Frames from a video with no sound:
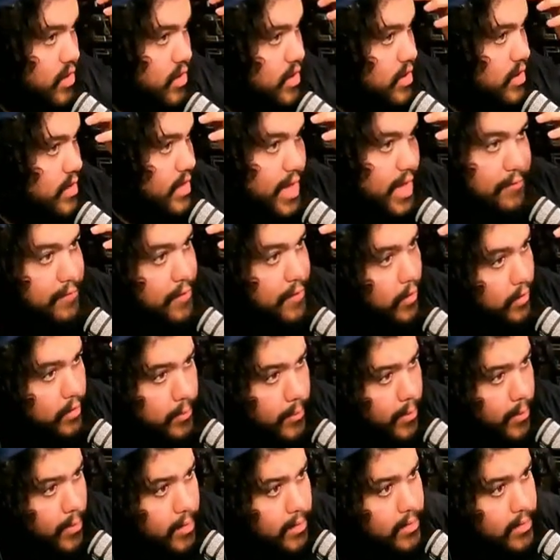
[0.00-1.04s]
You got
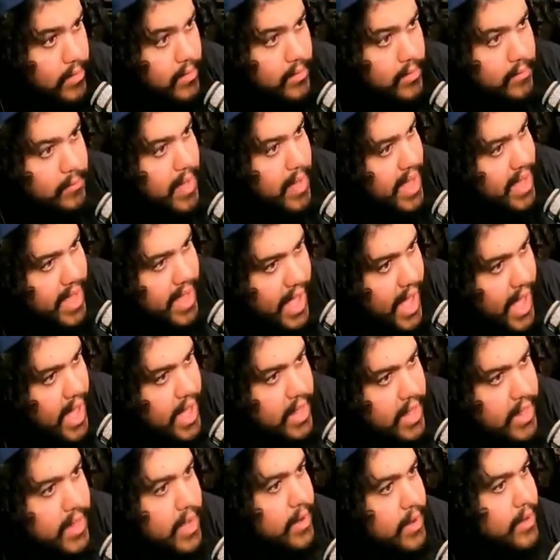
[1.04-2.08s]
Voldemort, main guy
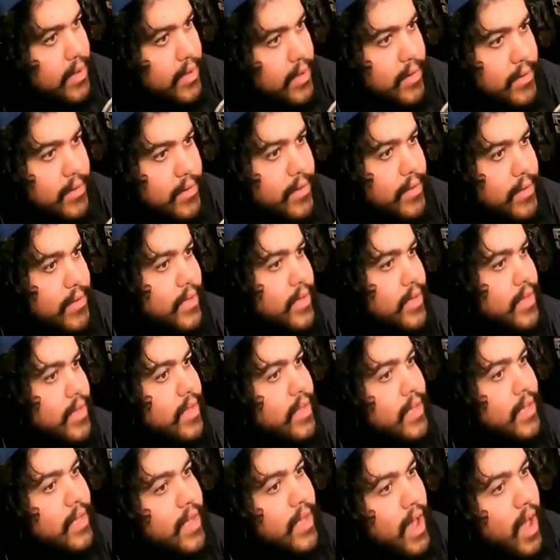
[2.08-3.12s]
in there, dude.
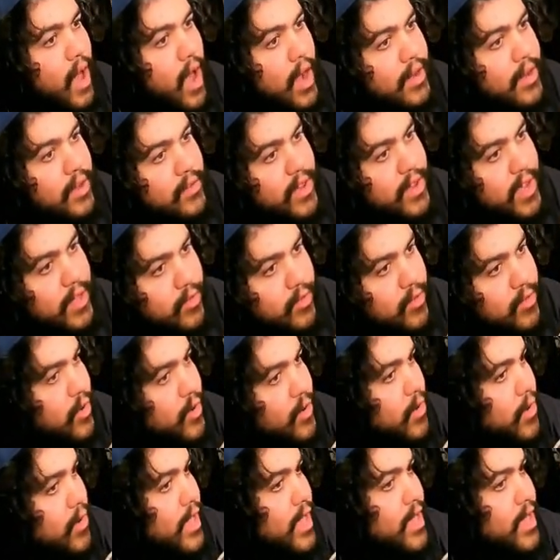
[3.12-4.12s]
Anya Taylor. No Joy.